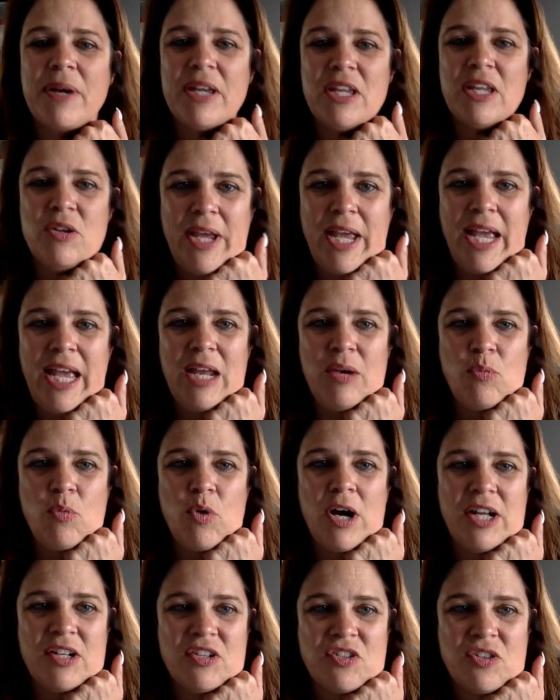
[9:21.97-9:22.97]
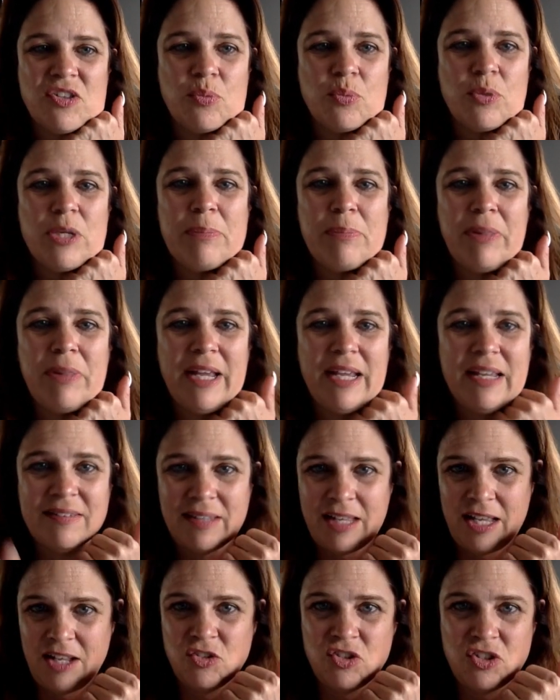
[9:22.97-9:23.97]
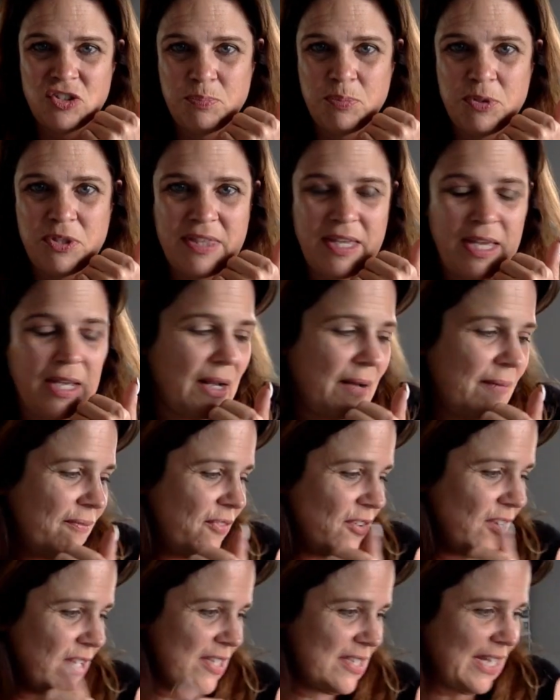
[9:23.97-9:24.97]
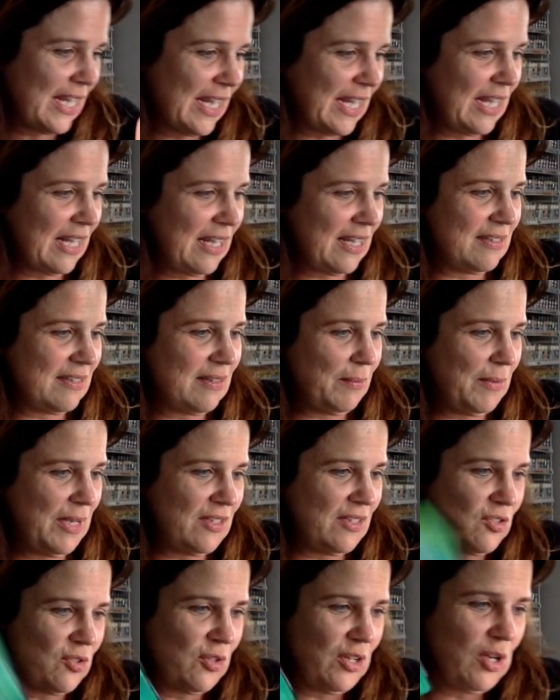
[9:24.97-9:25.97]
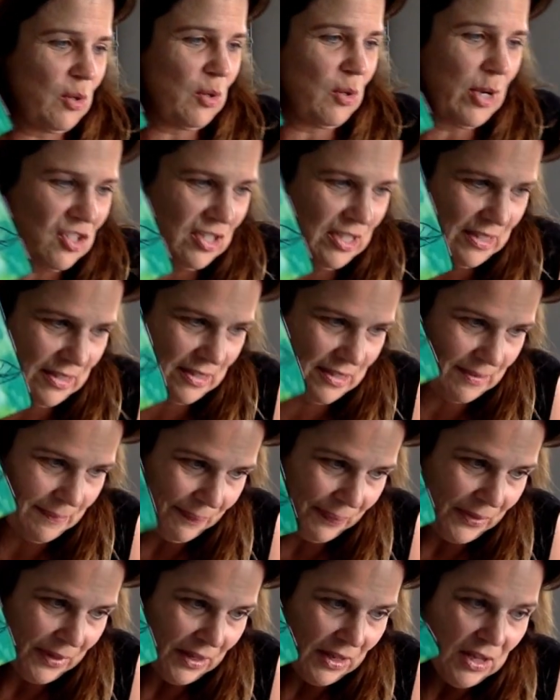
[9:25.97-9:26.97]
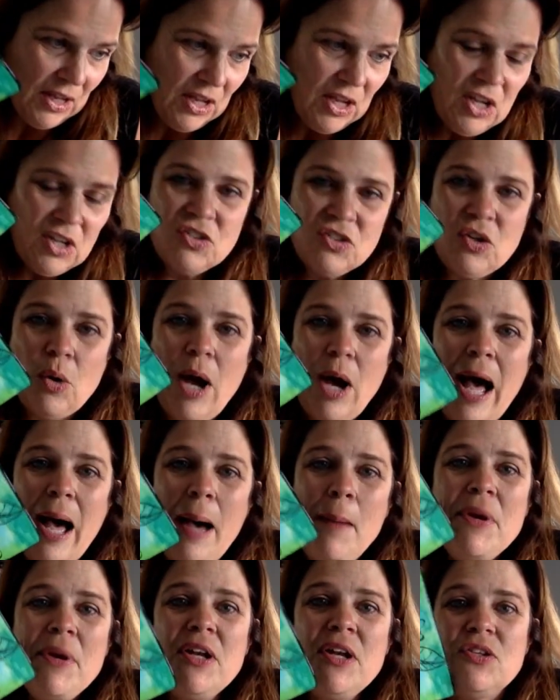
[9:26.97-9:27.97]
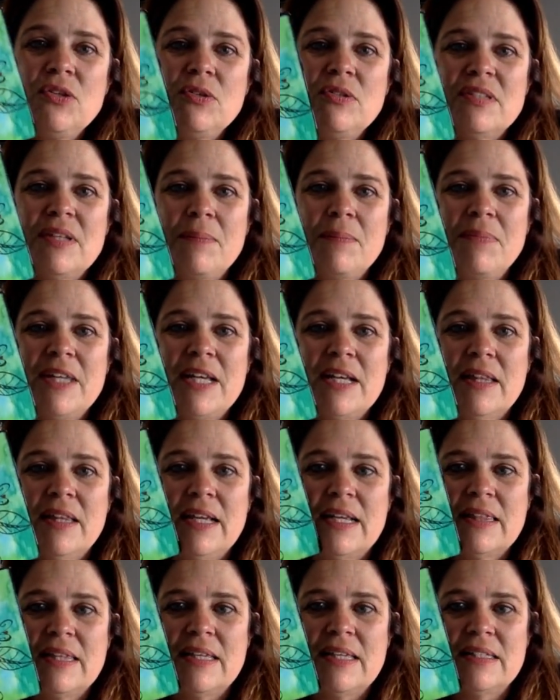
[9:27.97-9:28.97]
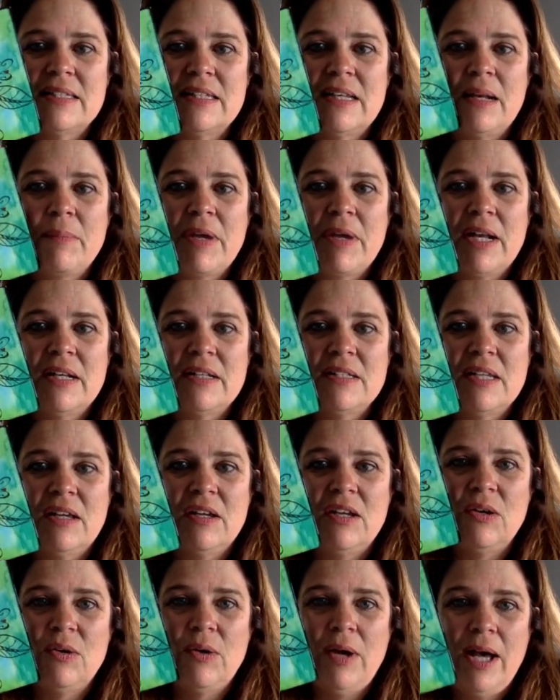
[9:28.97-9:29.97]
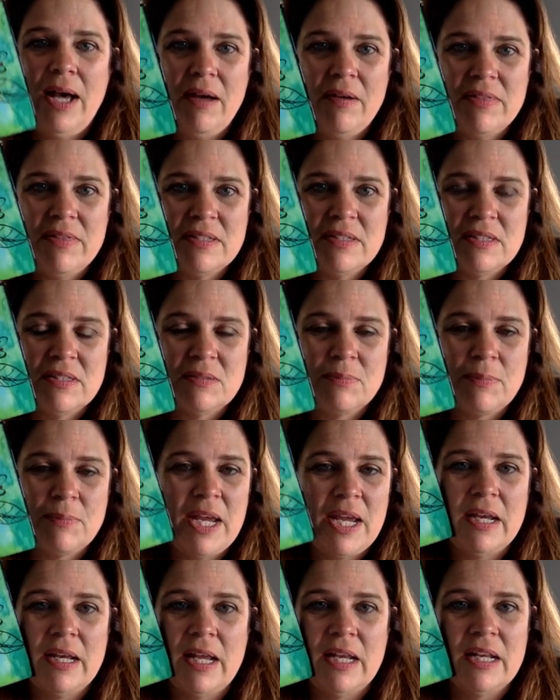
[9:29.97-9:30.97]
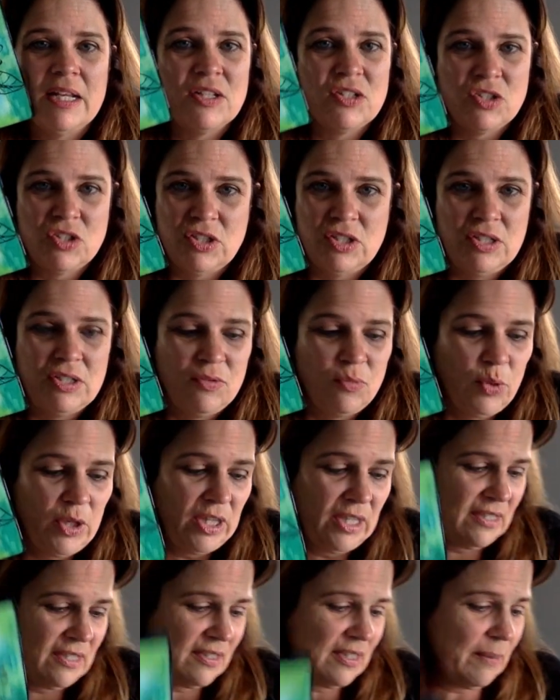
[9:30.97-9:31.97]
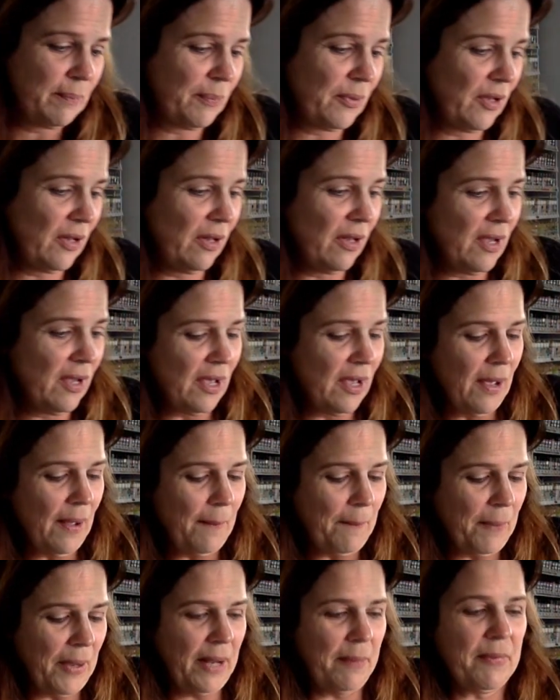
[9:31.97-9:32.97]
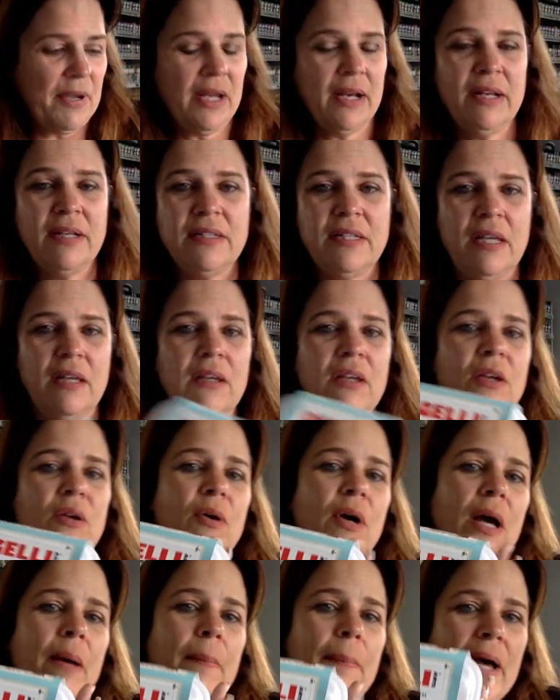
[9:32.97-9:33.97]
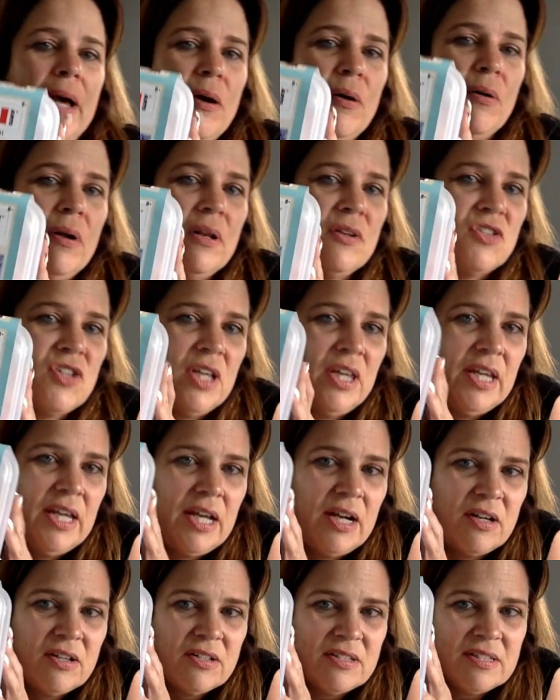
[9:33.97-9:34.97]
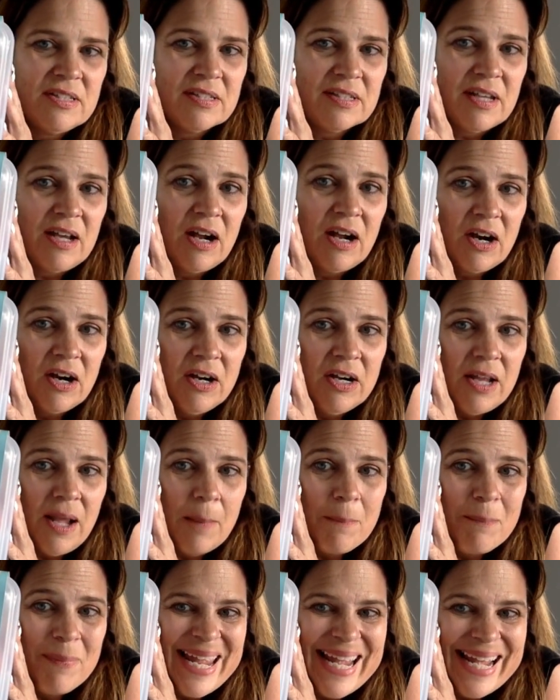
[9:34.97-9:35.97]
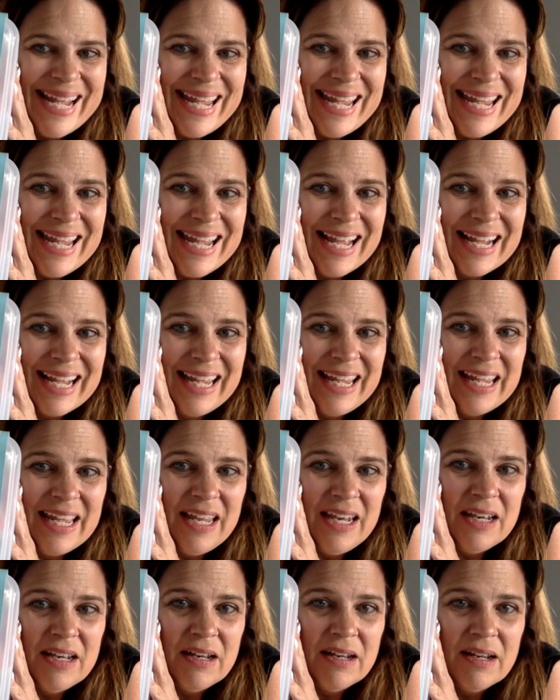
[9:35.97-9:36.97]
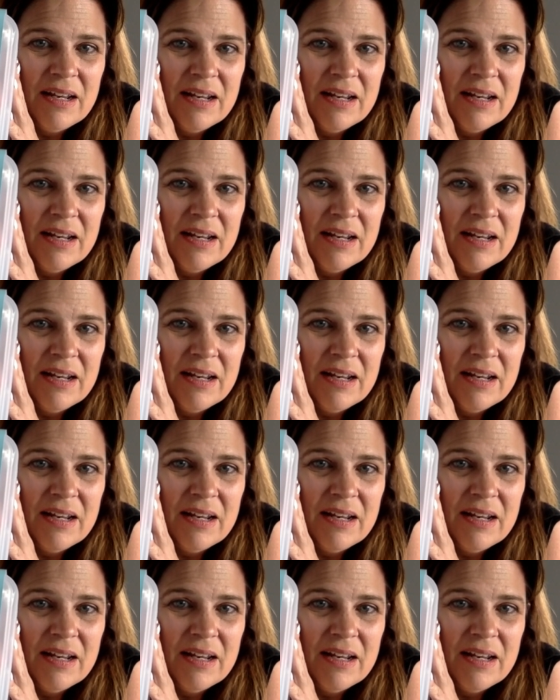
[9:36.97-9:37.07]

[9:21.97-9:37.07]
but you can watch the replays i'll just put that up for a second because i'm answering questions so i'm going to do something like this and i'm going to tell you how this is made and it's really simple but i'm going to tell you about Gelli Arts' card making kit